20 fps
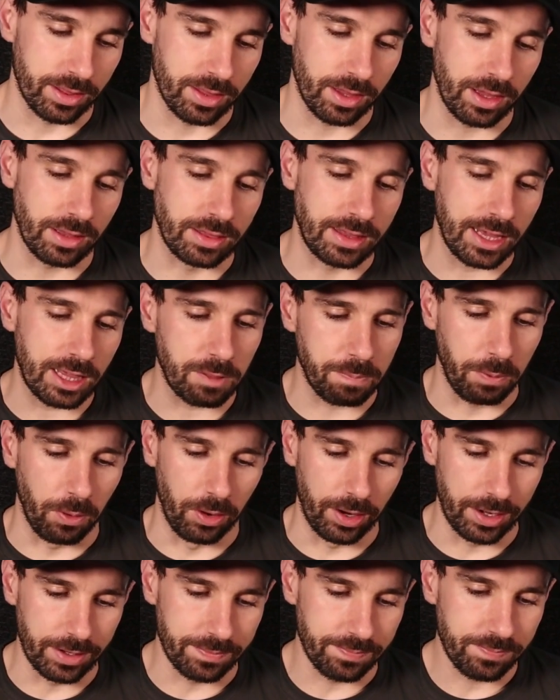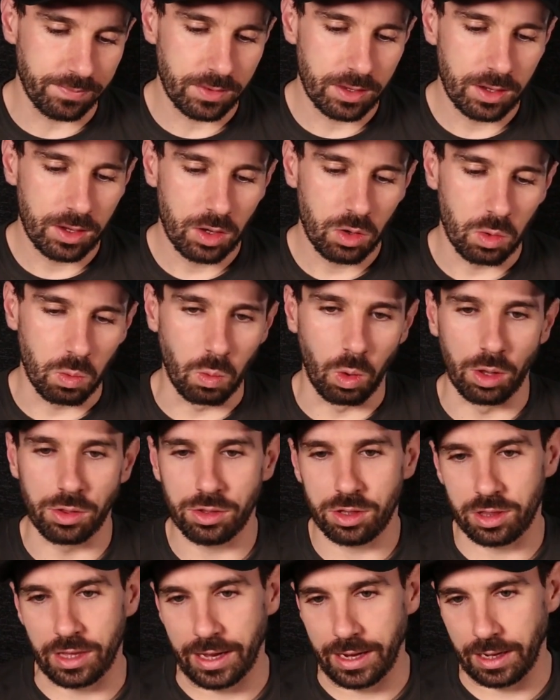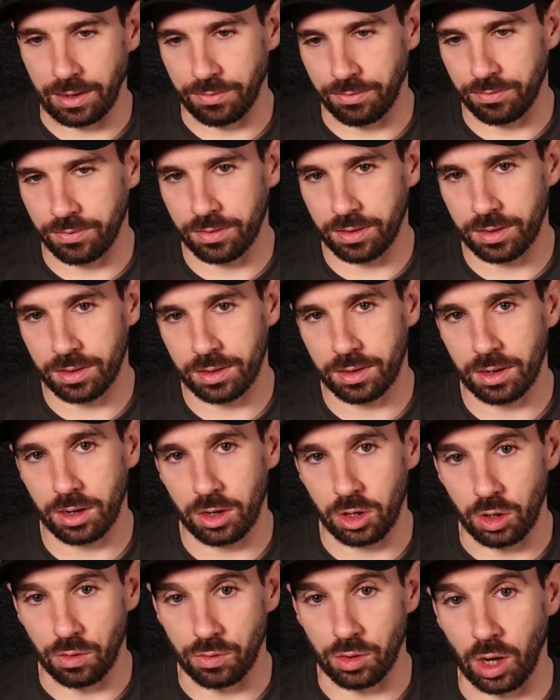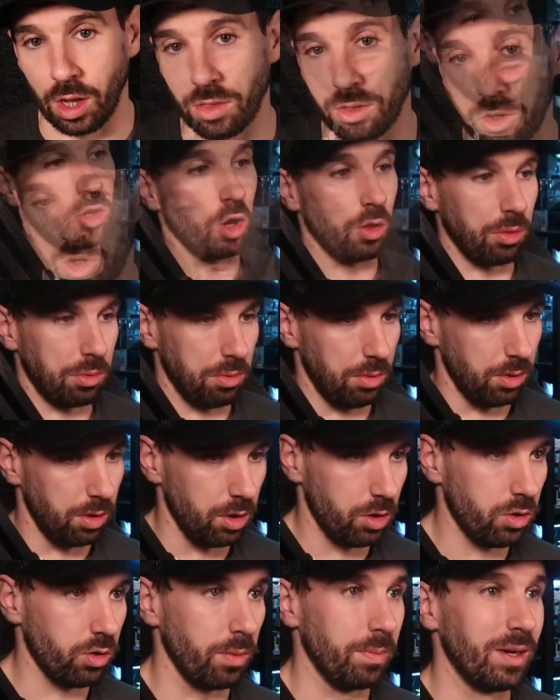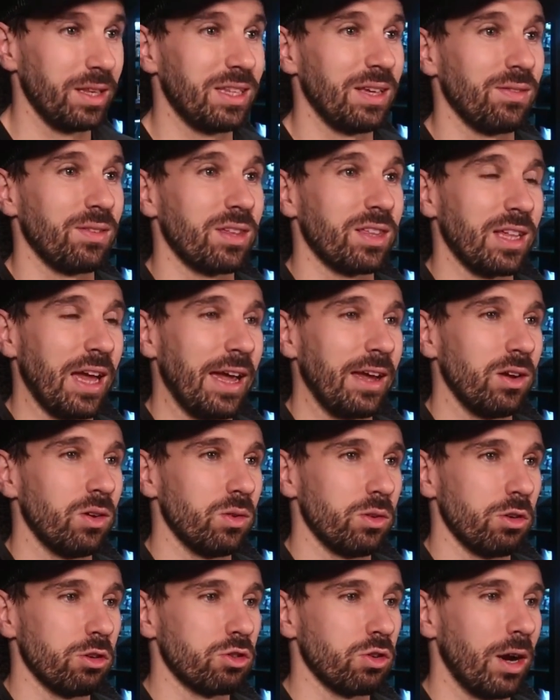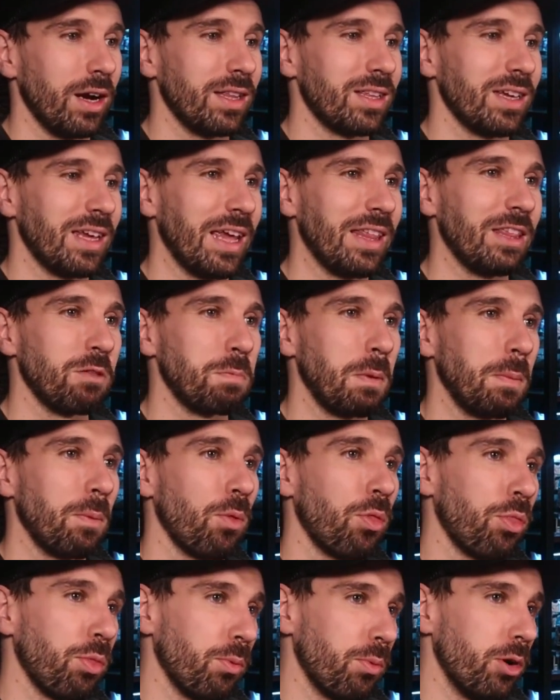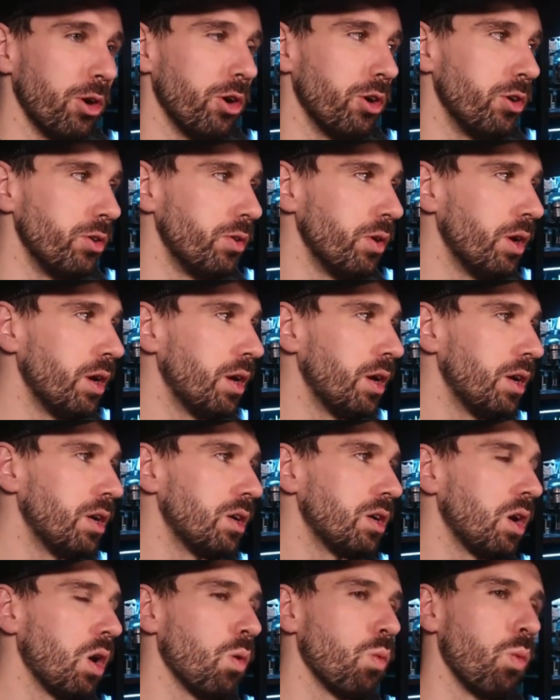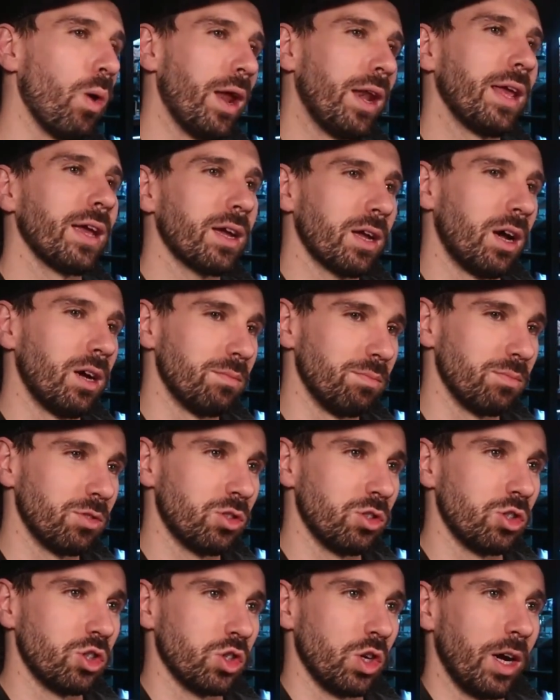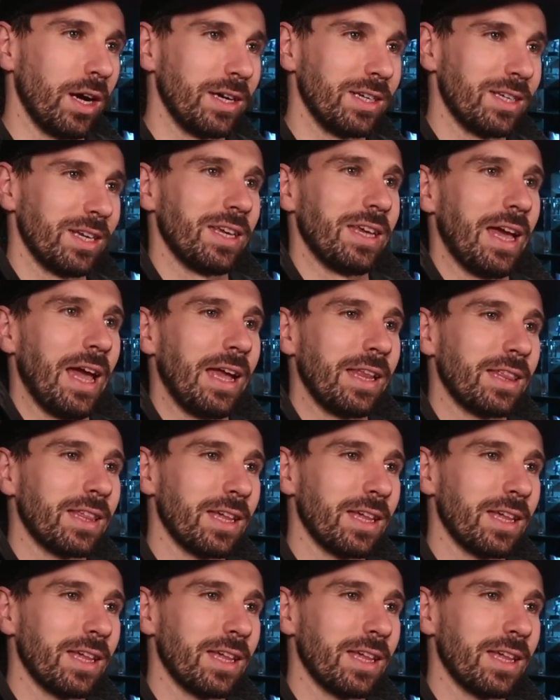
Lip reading: that at this point, once you've gone through the discriminative sale, you're trying to get these people through, when it comes to trying to